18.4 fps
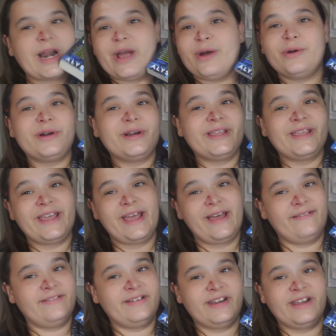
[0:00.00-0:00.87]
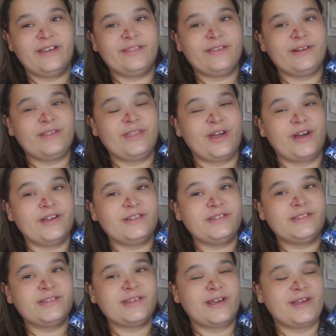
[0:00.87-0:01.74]
don't really have any other
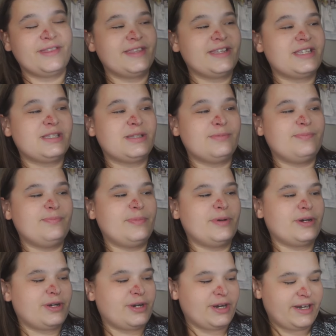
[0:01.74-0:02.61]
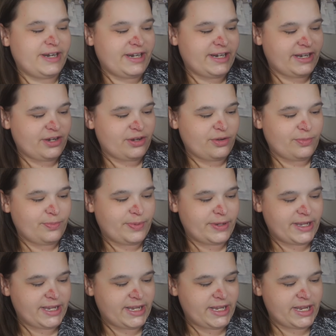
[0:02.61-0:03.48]
thoughts on this book right now,
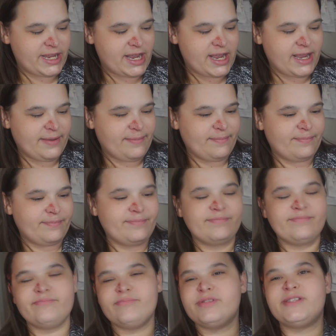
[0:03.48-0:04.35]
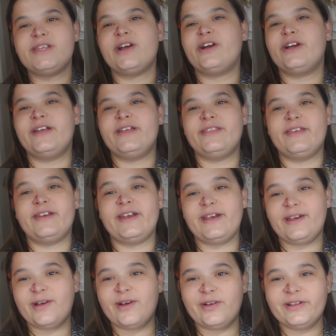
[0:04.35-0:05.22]
but I'm sorry that
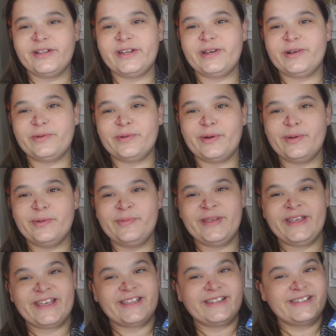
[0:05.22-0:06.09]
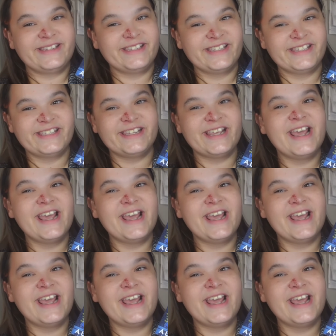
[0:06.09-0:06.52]
I called it a romance.